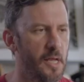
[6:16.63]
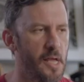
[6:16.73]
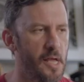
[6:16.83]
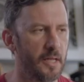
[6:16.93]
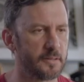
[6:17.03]

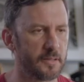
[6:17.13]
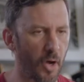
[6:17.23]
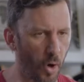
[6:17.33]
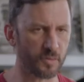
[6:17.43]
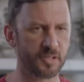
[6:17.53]
And
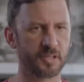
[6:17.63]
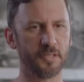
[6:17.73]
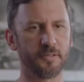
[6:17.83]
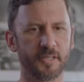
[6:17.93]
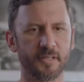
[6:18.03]
they all
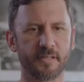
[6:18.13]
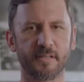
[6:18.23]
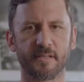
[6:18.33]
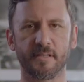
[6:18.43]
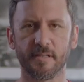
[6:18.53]

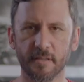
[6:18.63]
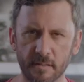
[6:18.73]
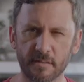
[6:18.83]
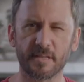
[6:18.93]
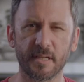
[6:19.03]
serious.
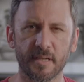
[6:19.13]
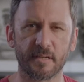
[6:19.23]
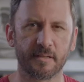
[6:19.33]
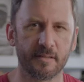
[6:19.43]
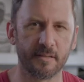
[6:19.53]
You
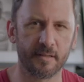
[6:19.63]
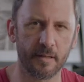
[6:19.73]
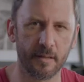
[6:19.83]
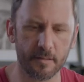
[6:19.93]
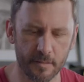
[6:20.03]
see,
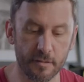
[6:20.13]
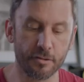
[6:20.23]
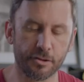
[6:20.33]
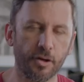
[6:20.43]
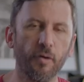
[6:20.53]
and
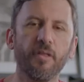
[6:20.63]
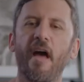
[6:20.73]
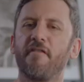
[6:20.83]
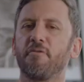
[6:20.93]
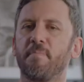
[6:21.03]
you show
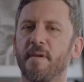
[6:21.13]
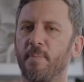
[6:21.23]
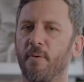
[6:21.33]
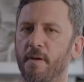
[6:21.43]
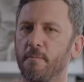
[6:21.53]
that to
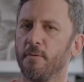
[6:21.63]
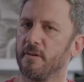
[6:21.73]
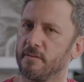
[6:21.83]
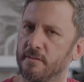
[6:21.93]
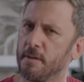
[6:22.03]
people, they
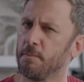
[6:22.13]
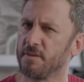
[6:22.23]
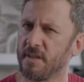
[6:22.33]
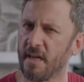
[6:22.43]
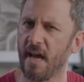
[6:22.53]

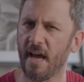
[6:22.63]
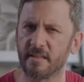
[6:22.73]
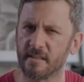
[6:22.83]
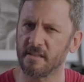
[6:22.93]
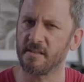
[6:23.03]
will say,
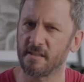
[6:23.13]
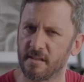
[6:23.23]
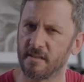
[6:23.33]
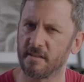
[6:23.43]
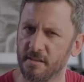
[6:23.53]
hey, this
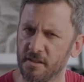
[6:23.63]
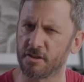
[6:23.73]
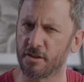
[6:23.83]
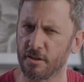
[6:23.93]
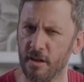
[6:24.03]

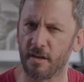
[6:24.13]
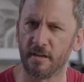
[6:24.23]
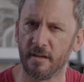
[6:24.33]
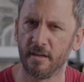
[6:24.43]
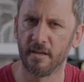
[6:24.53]
is
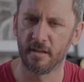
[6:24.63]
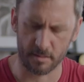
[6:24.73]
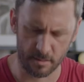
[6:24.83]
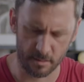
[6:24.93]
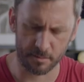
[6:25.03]
good.
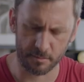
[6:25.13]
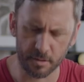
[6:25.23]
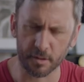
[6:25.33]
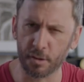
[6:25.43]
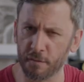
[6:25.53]

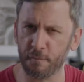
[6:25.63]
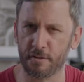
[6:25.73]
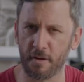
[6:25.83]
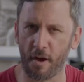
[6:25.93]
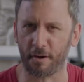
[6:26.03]
You're a good
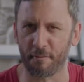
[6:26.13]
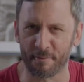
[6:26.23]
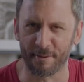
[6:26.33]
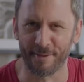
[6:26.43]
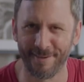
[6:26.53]

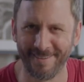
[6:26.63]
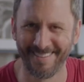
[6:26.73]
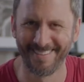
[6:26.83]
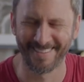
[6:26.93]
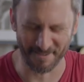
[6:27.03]
photographer,
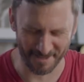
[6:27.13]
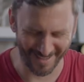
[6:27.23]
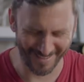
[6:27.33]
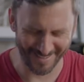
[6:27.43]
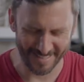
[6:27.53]

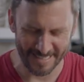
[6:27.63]
right?